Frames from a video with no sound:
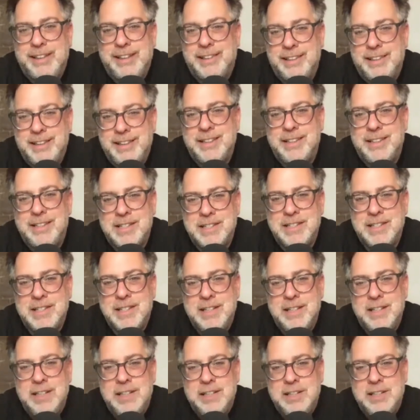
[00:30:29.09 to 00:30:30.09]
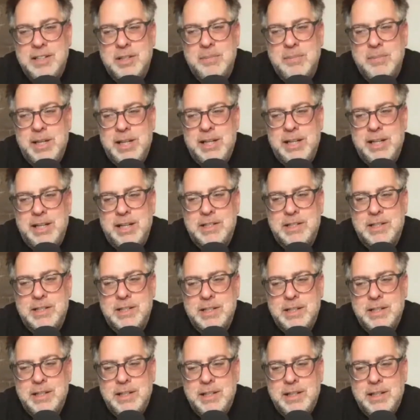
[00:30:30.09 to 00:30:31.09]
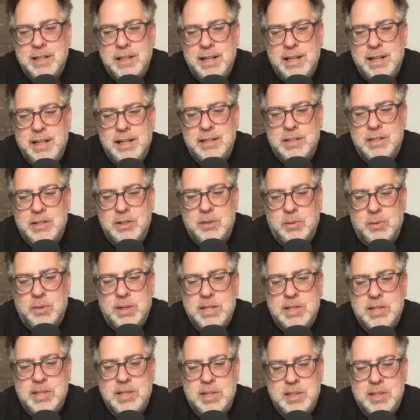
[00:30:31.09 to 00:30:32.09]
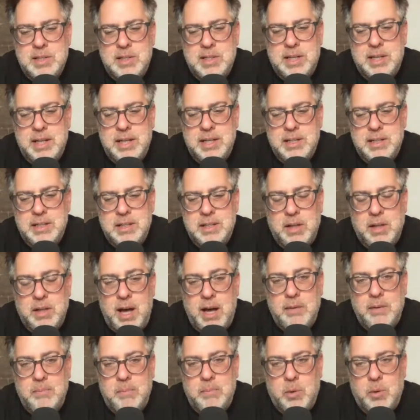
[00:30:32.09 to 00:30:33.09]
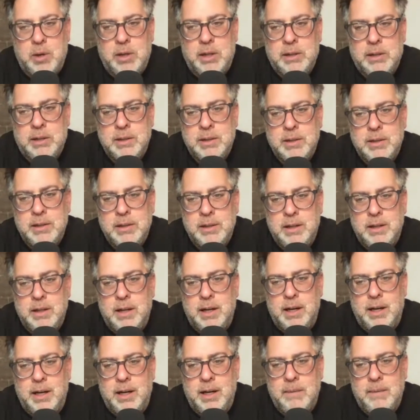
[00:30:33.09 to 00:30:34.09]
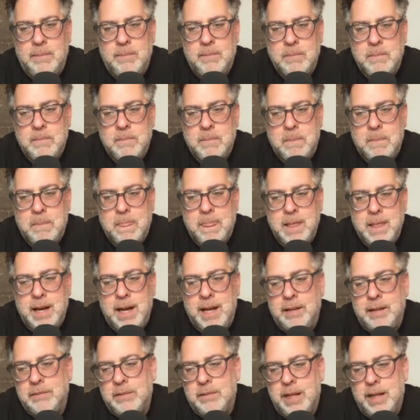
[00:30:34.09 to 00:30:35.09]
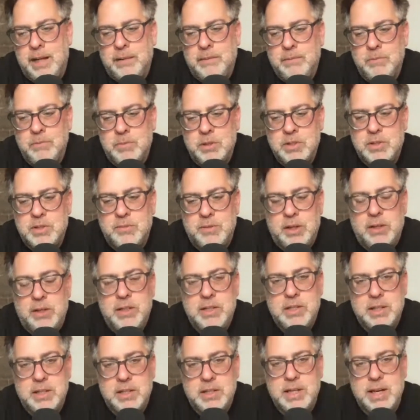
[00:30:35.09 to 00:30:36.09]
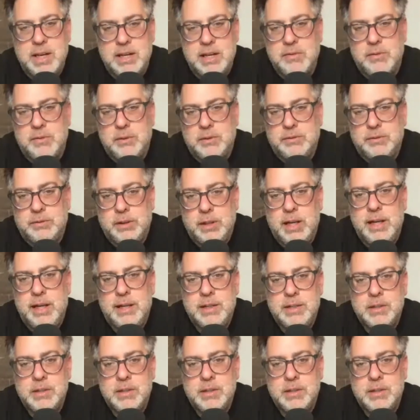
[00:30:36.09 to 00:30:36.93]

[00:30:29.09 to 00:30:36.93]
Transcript: It's, to me, it's greased the skids a lot more and was very successful for us.